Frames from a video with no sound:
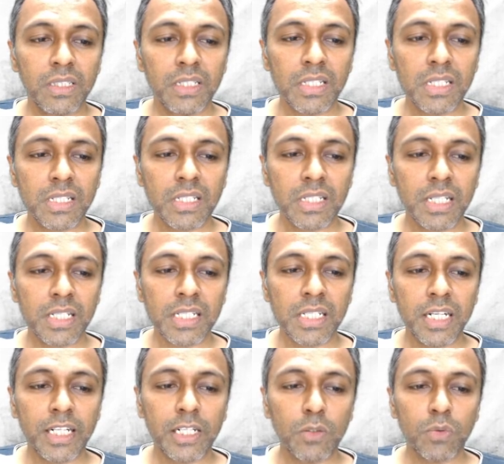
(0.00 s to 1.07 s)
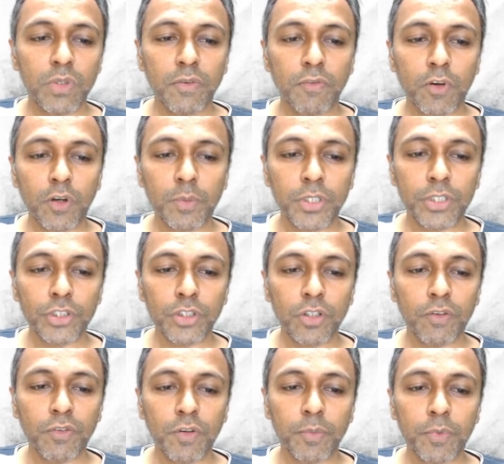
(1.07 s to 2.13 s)
This has led to the
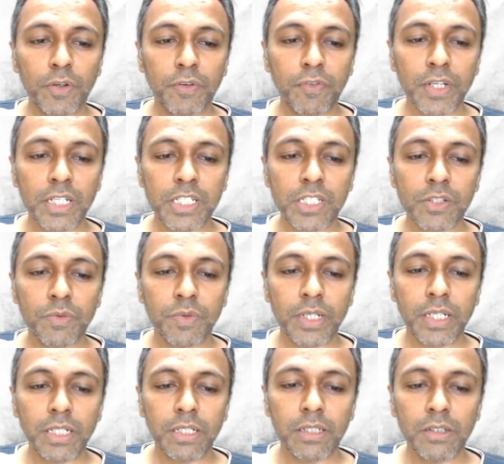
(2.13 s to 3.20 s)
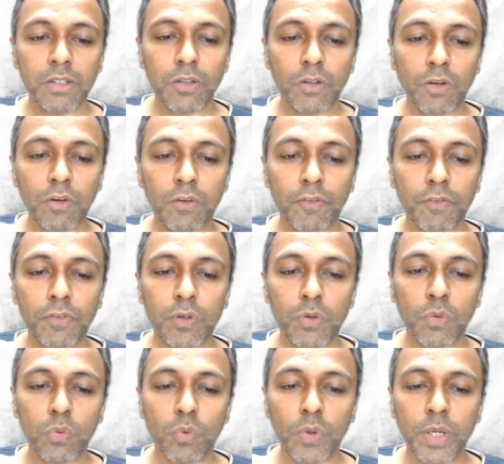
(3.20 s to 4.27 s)
formation of a perfect square of
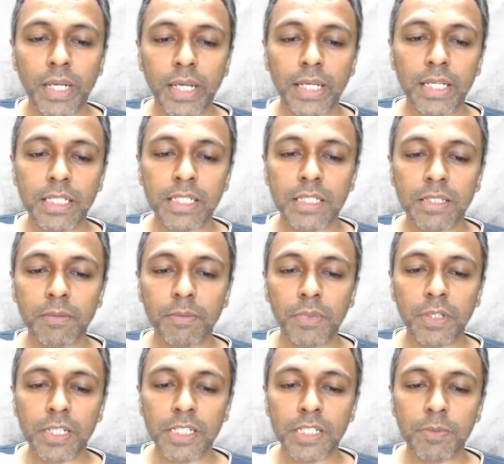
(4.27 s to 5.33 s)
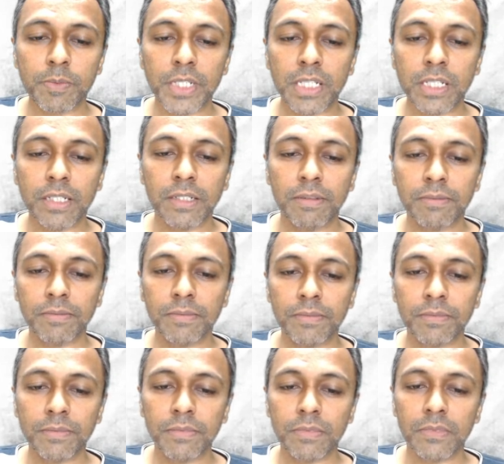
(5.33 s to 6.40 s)
2ax plus b
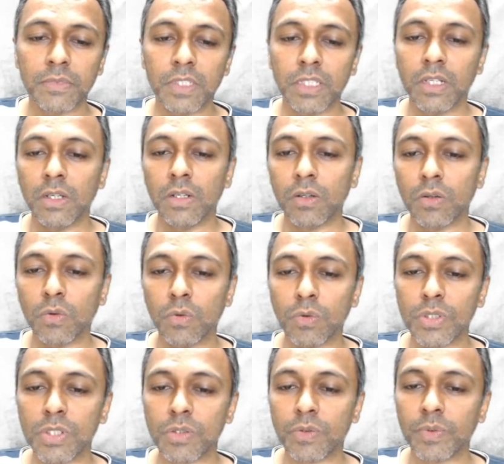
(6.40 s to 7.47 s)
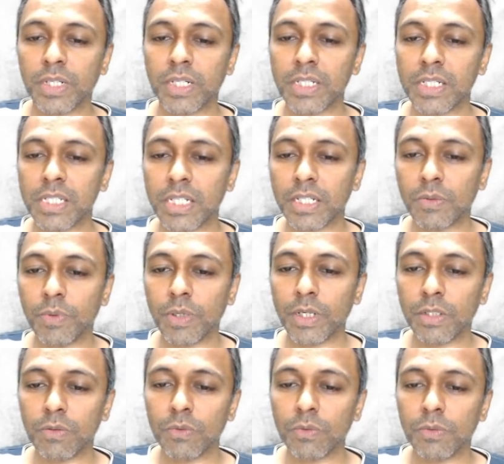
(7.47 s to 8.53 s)
whole square is
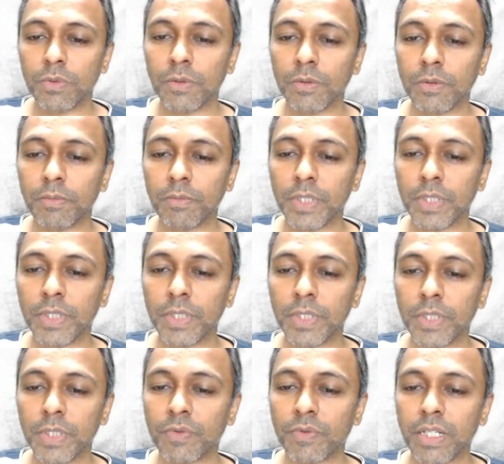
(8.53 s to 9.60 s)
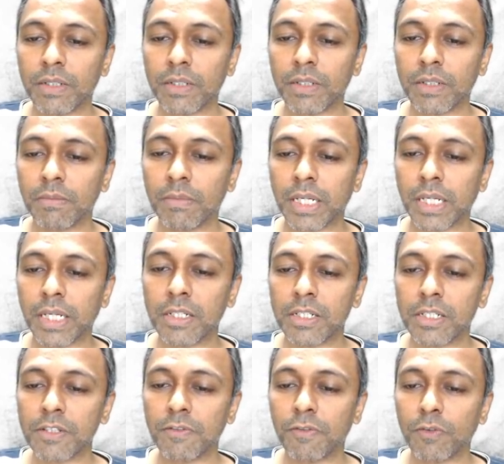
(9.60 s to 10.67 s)
equal to b square
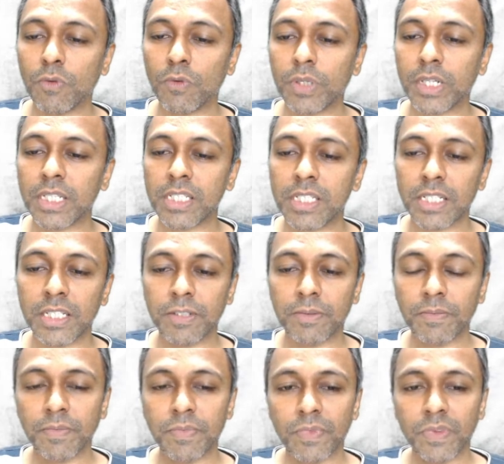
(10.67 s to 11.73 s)
minus 4ac.